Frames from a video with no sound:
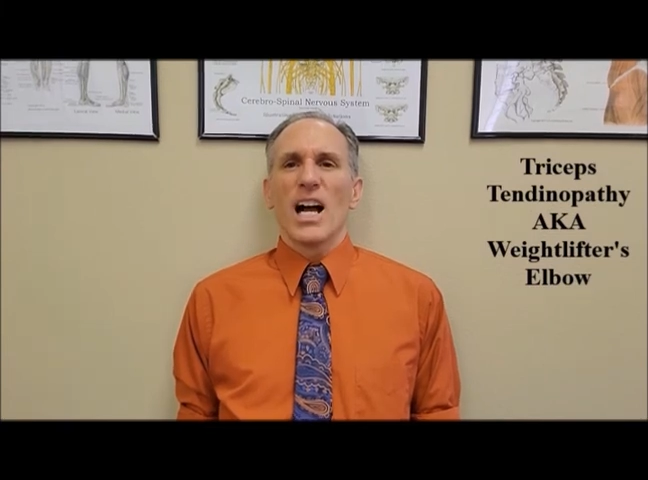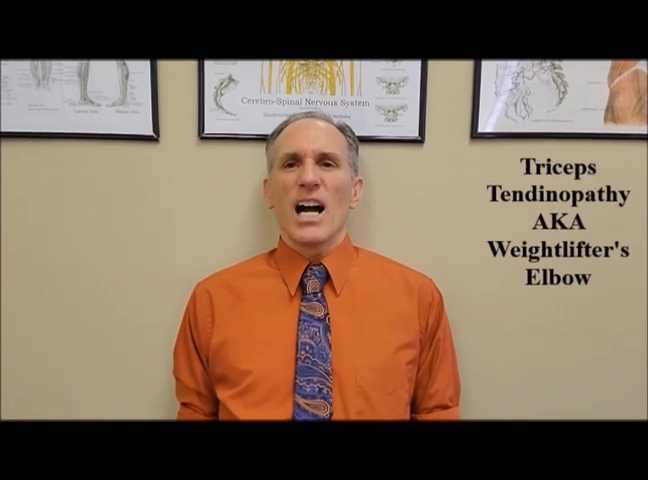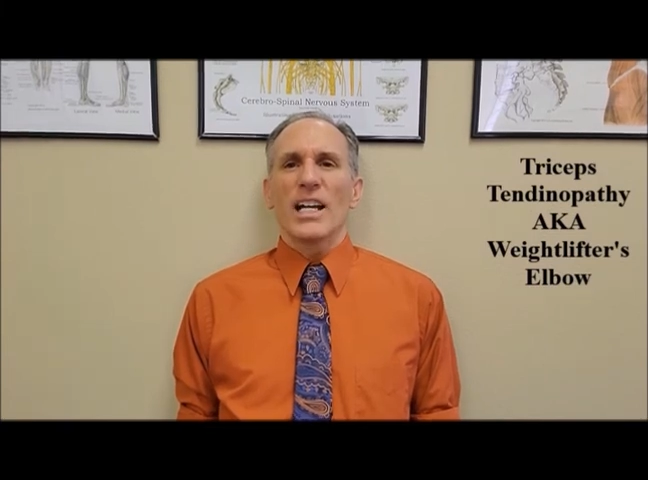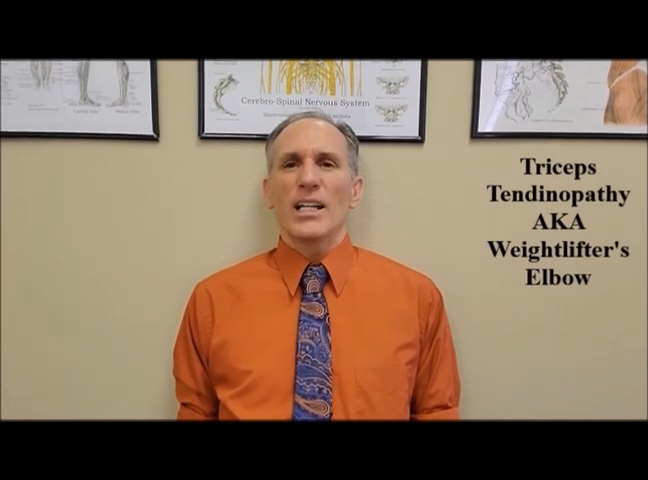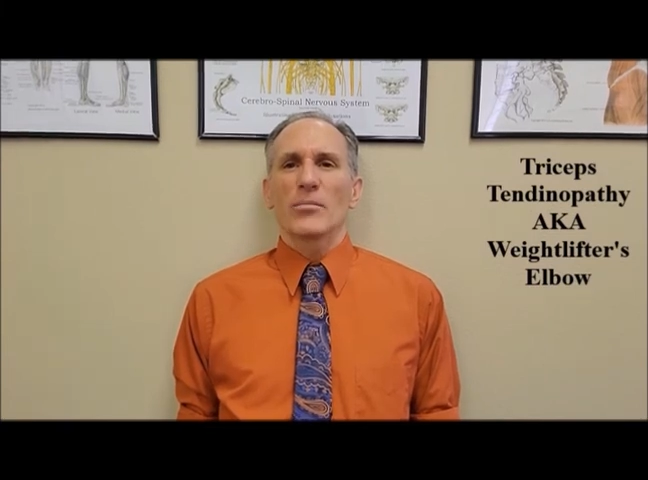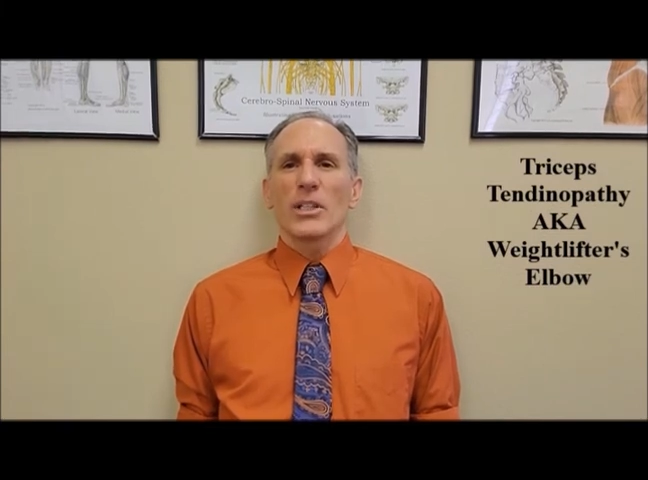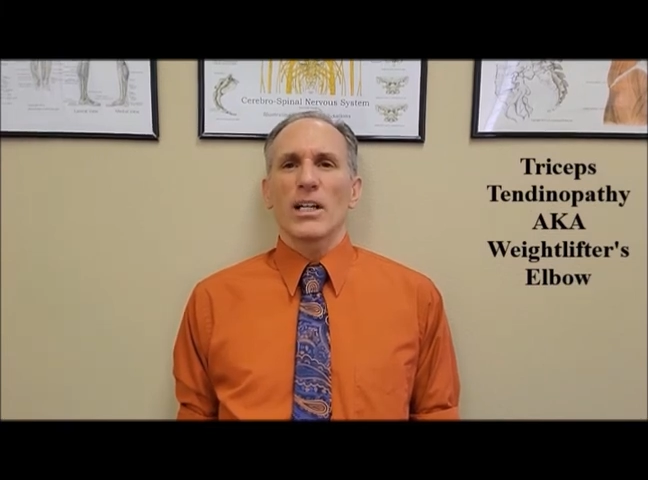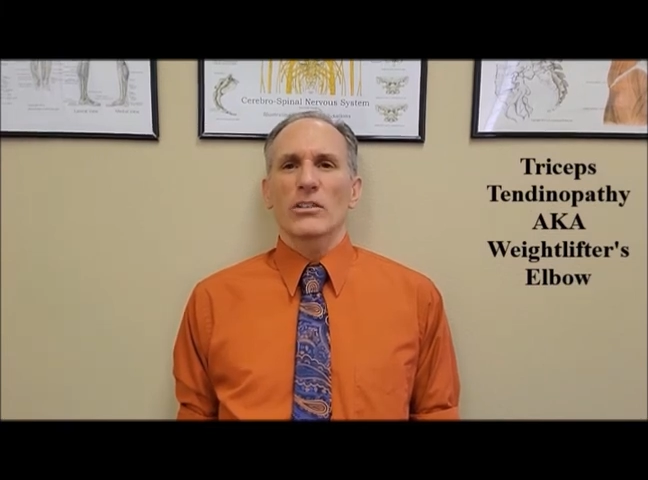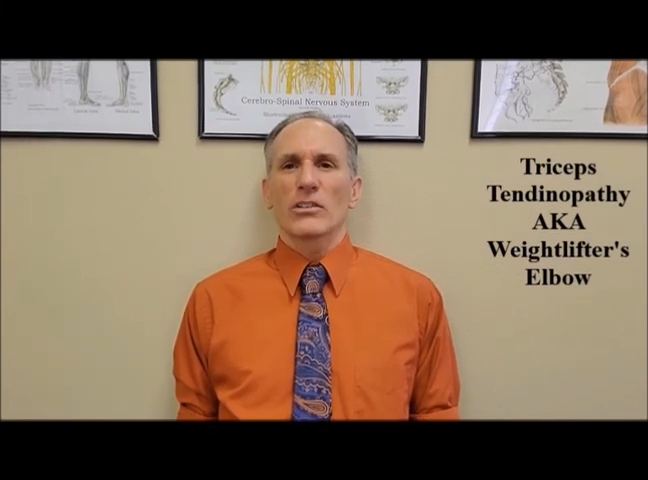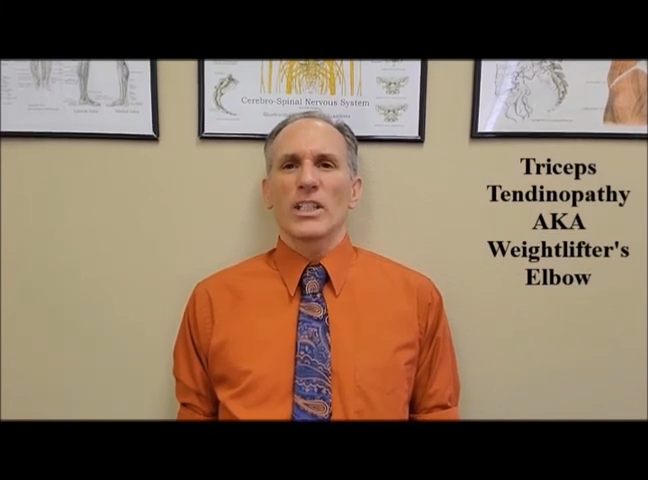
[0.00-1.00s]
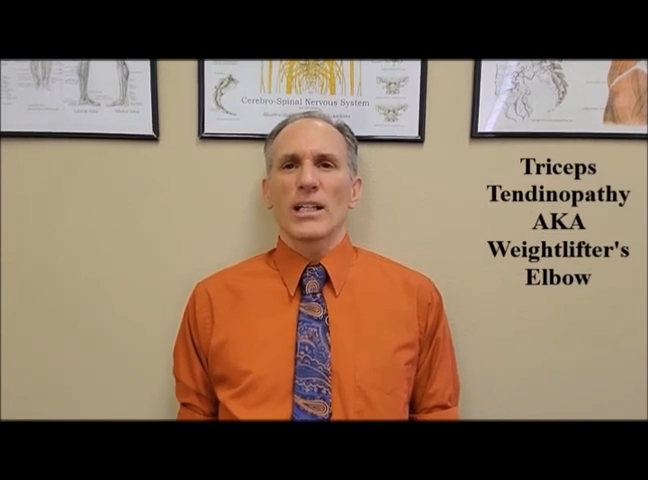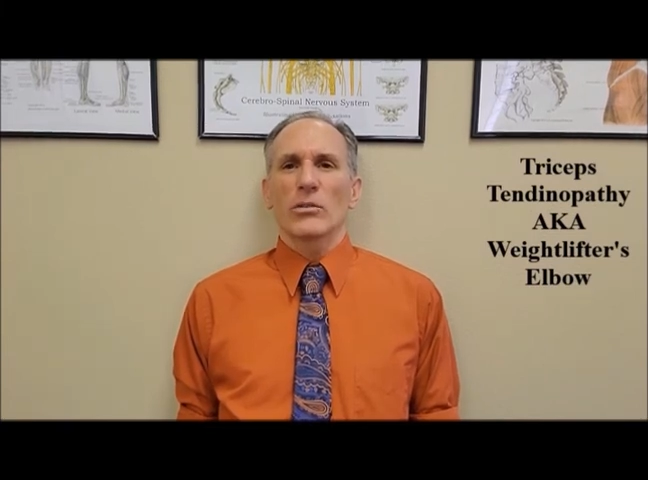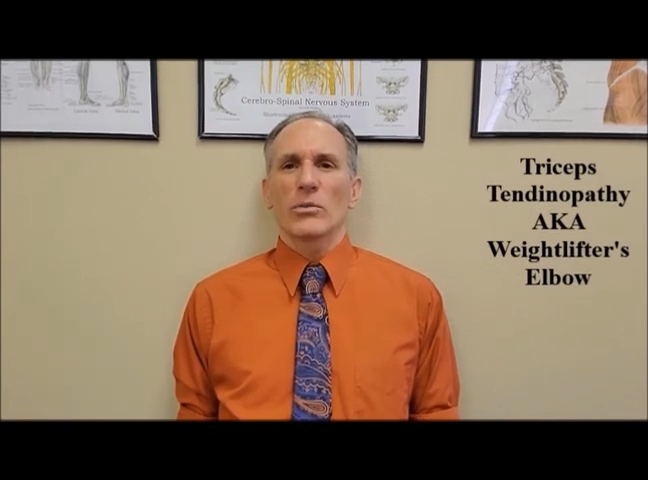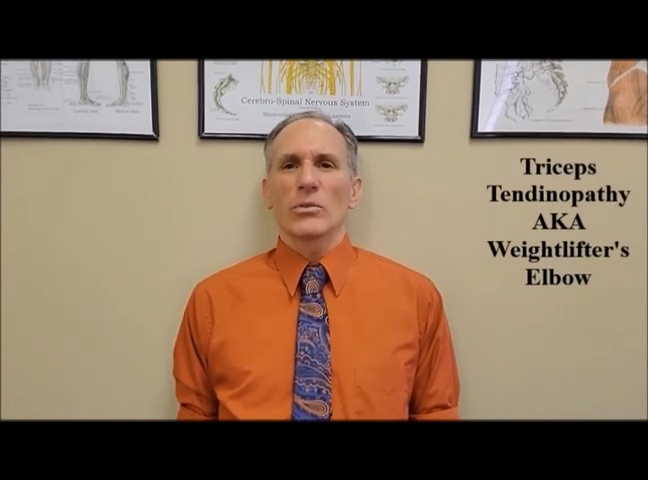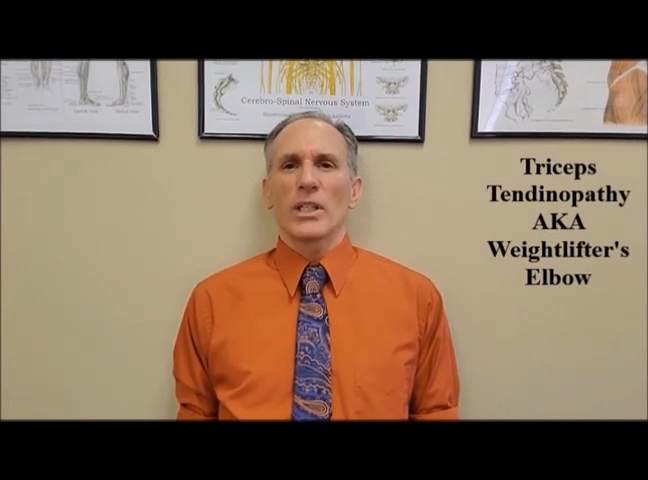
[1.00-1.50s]
I am Dr.
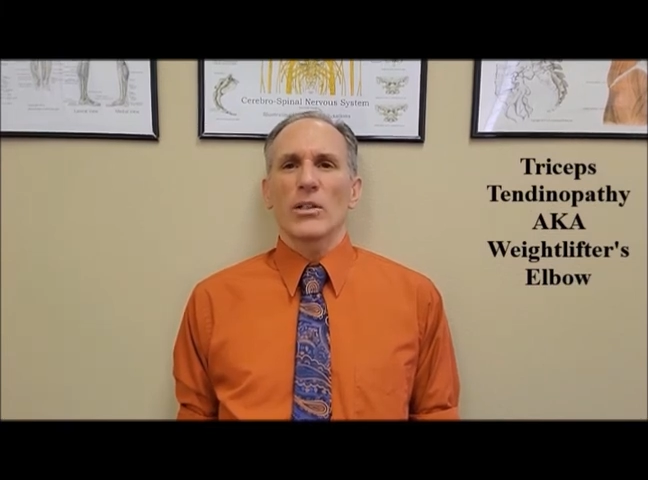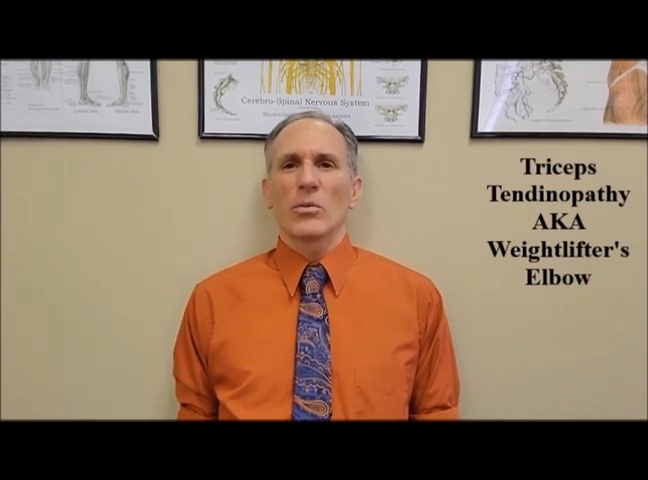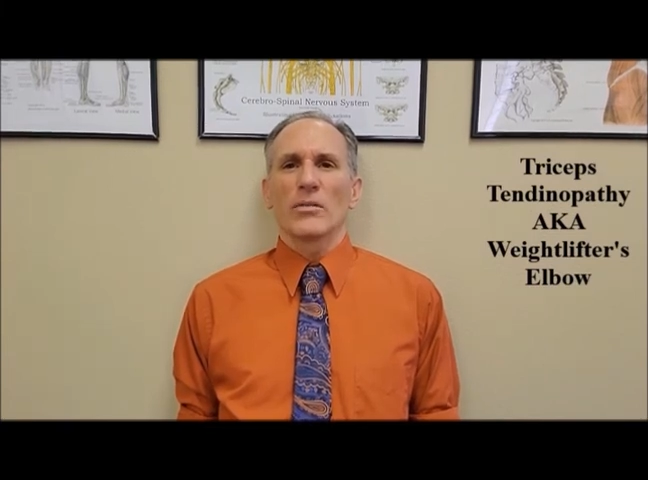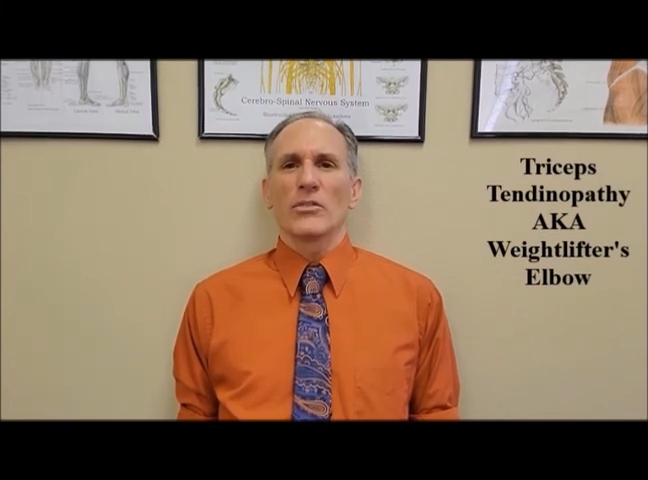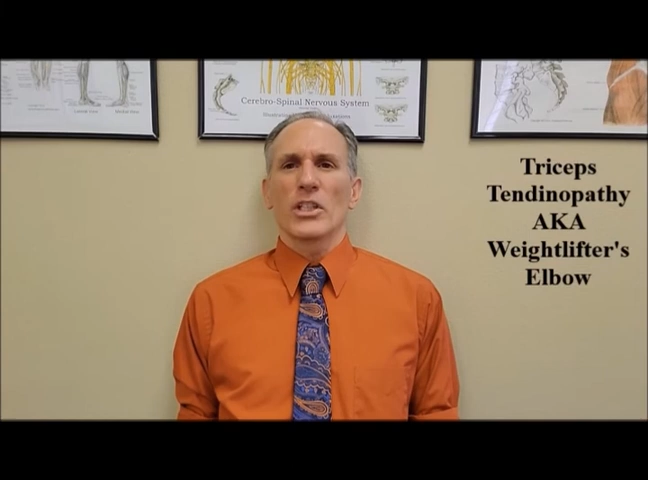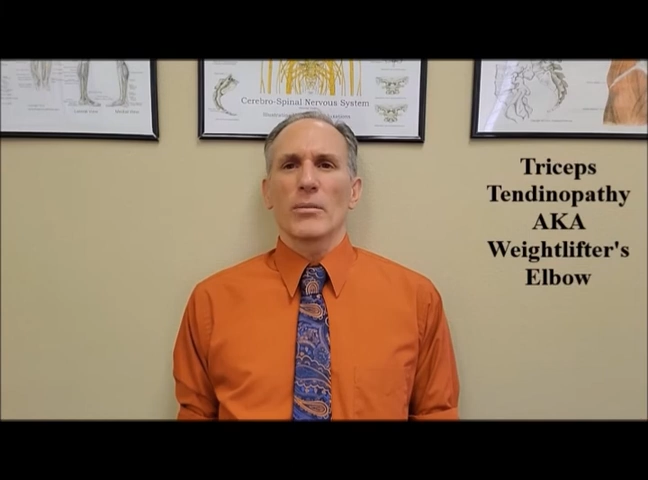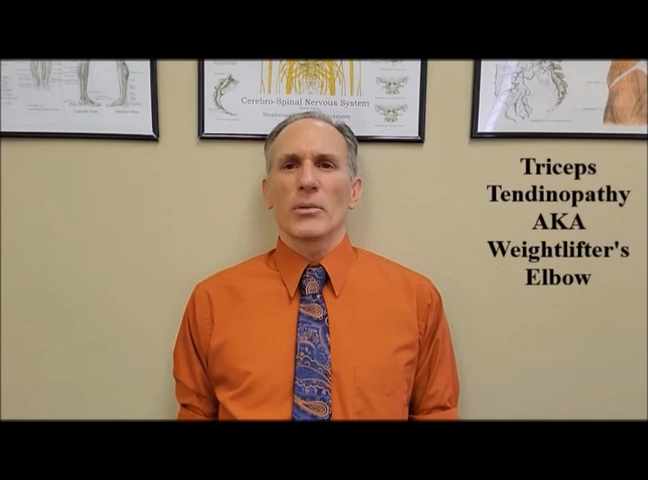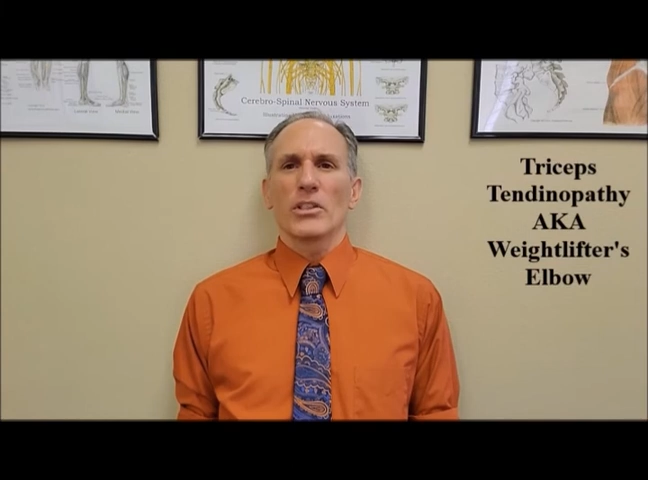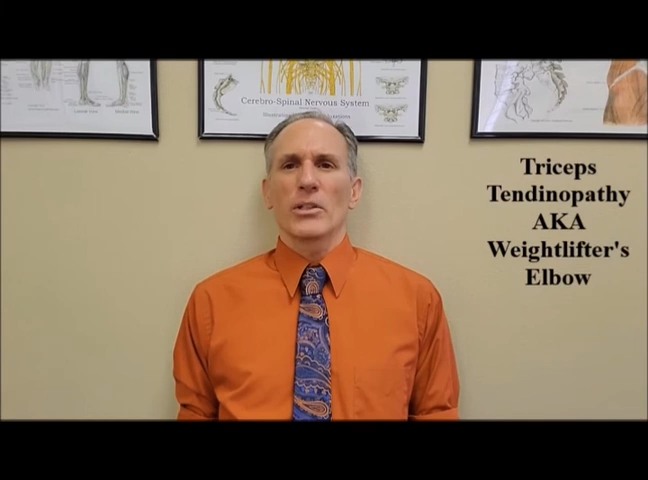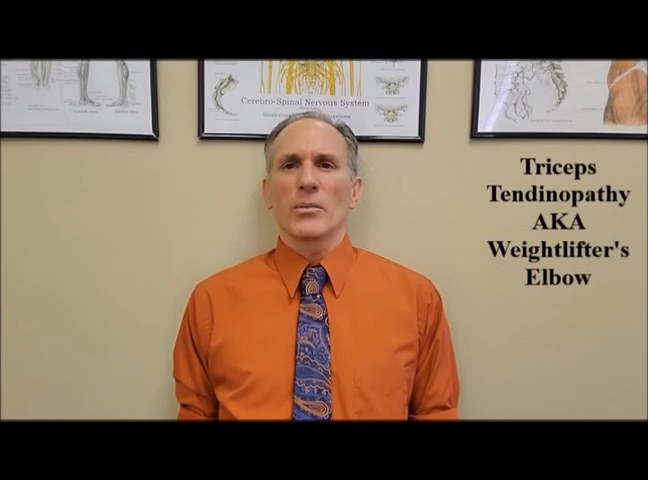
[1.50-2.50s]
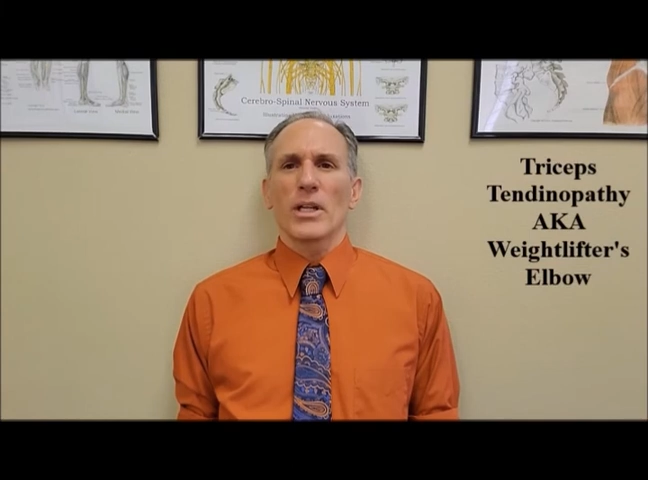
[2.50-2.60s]
Donald Ozello of Championship